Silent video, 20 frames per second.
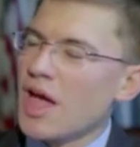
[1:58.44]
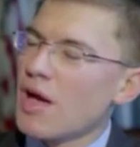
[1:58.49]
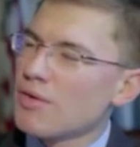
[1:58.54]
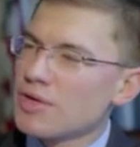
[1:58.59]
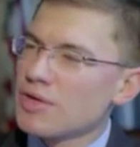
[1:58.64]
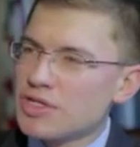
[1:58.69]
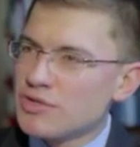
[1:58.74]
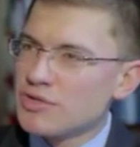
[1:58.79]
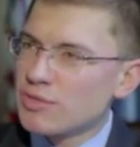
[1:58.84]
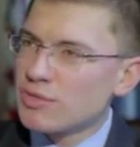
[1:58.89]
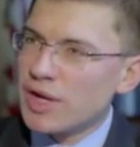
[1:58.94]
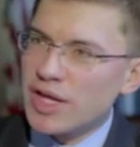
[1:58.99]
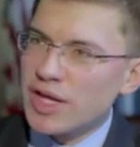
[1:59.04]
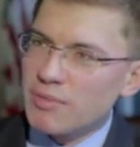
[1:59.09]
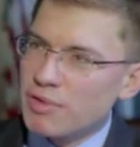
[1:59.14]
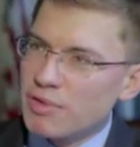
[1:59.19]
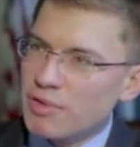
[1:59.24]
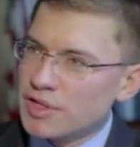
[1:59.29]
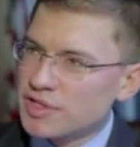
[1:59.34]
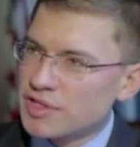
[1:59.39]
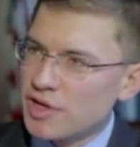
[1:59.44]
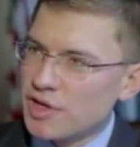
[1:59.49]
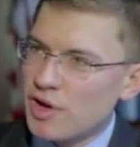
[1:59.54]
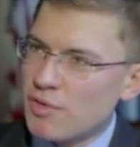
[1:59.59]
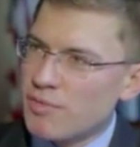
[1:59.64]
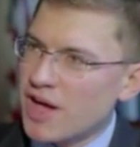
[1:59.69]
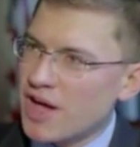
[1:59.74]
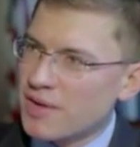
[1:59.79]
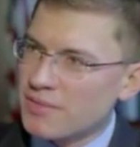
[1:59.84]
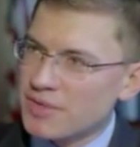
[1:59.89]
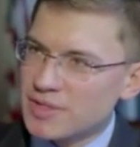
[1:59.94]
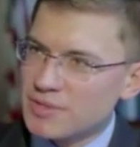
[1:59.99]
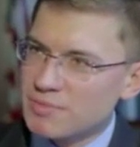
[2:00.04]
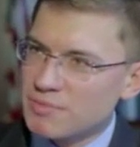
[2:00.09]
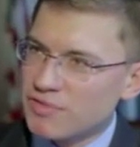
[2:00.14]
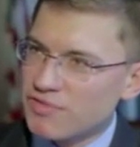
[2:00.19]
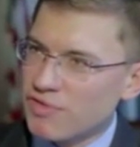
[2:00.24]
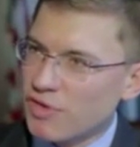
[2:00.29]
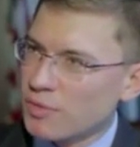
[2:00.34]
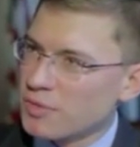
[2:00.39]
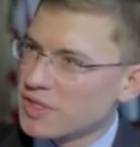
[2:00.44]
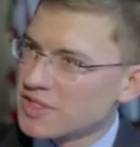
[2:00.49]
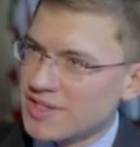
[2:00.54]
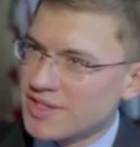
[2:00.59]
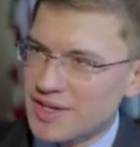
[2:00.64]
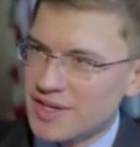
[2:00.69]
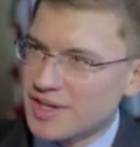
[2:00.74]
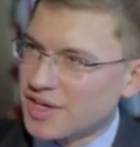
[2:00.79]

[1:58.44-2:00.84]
How would you rate President Obama's performance